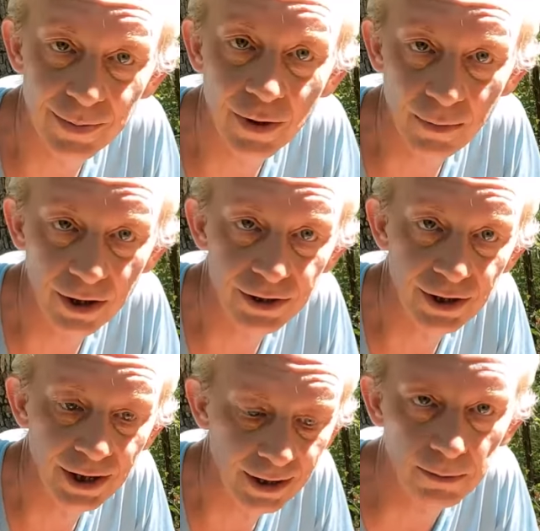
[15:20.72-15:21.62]
is pretty
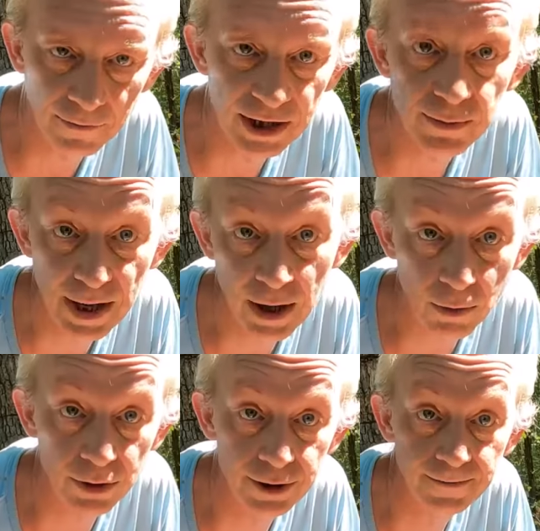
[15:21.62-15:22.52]
much stripped of its
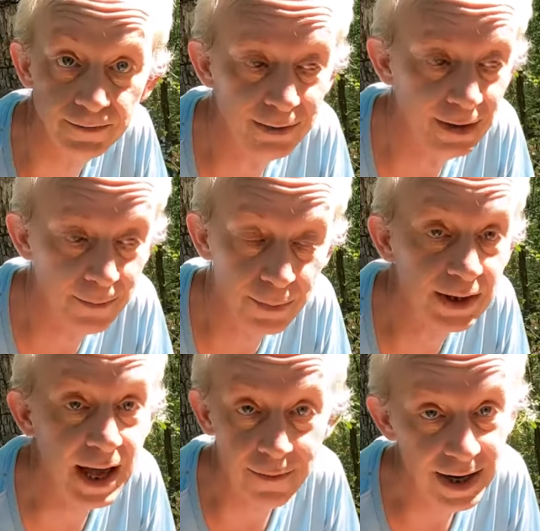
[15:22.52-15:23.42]
powers,
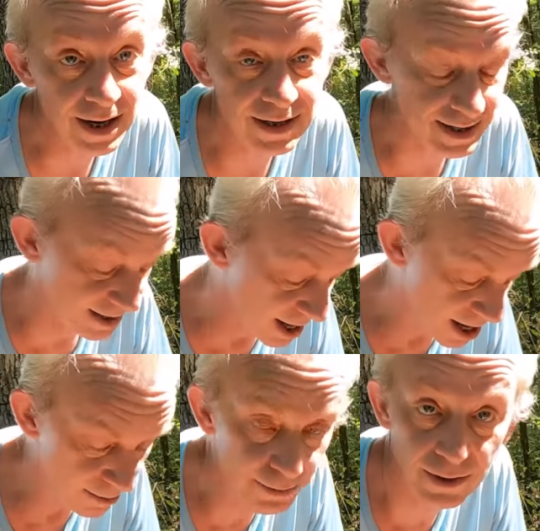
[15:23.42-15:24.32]
but that may not
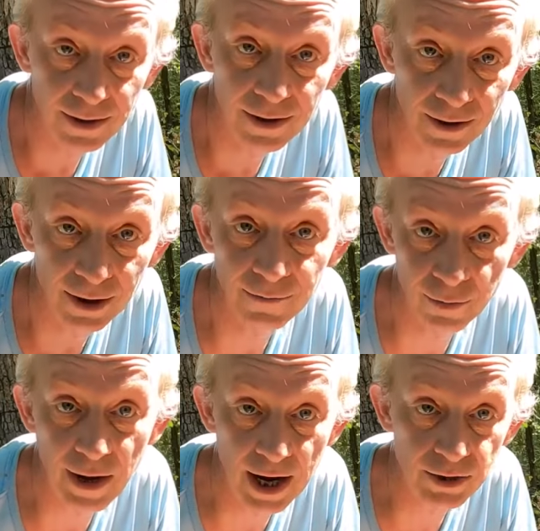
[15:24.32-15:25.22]
stop them
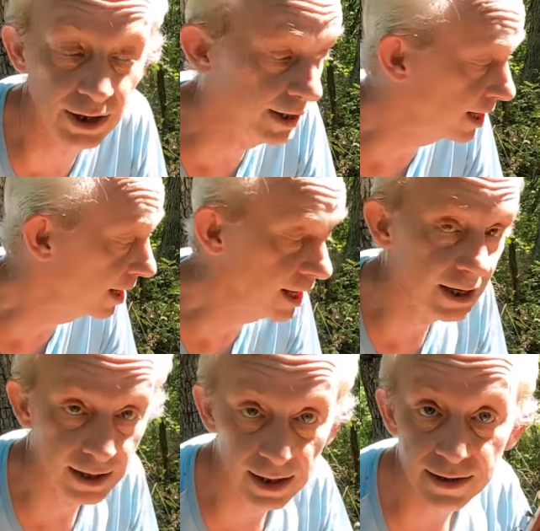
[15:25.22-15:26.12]
from actually saying,
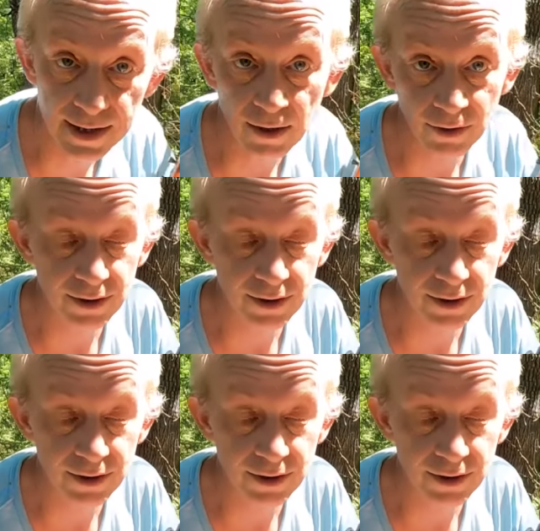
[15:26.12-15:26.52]
I cannot sell